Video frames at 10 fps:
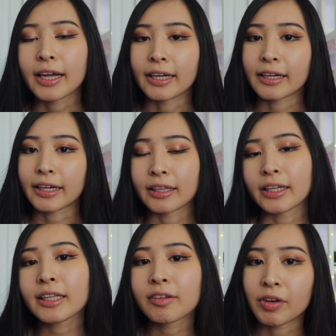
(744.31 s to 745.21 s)
and I can
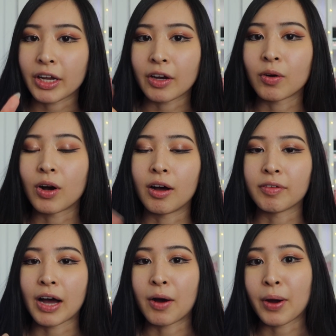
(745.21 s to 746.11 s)
link the video of
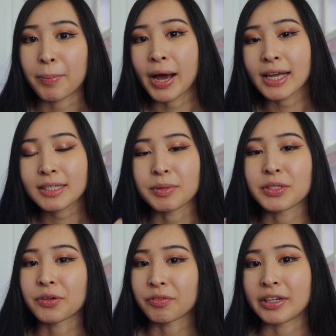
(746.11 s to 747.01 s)
how I passed my
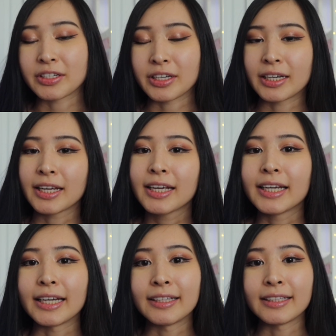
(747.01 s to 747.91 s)
certification
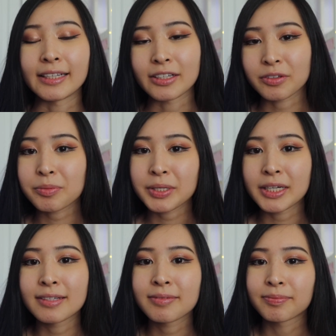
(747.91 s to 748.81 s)
in the
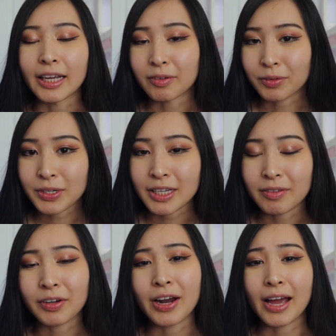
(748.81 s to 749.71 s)
description. And of course,
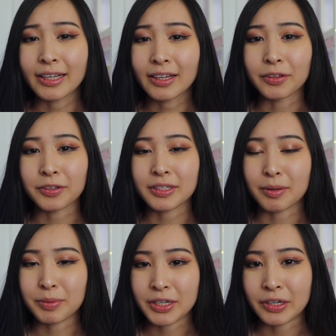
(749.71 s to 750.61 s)
if there are any other
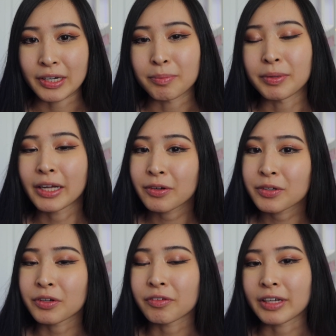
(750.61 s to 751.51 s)
cybersecurity beginner
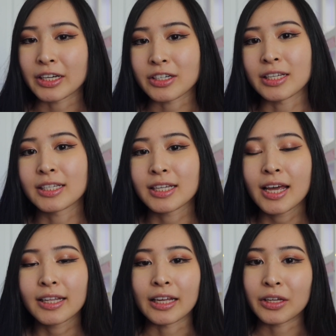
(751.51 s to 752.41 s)
certifications
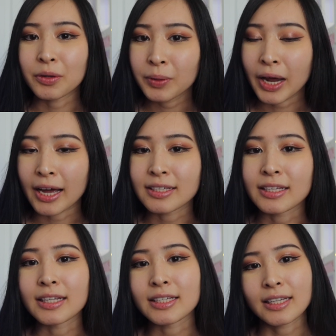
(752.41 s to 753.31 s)
that you would add
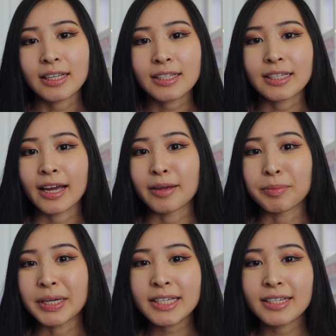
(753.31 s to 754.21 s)
to this list that I
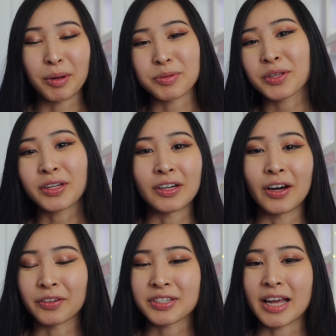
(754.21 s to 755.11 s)
missed, I'm sure there
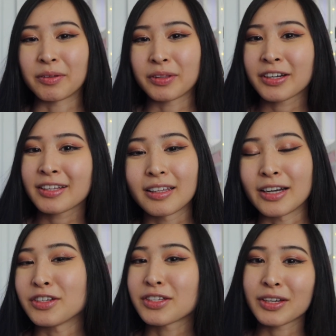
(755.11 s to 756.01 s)
are others out there that
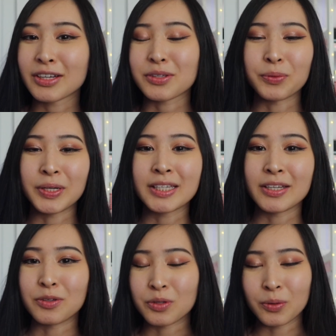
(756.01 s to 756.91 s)
I just couldn't squeeze
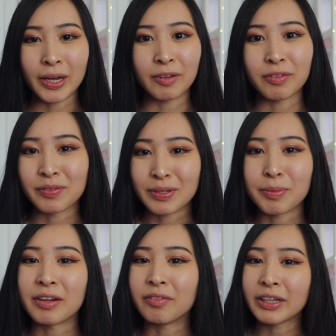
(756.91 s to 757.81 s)
into a 15
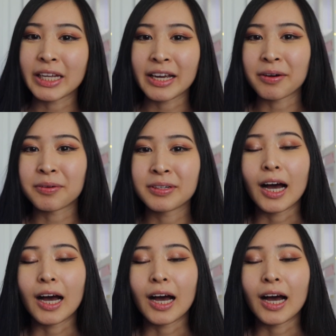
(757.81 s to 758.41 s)
minute video.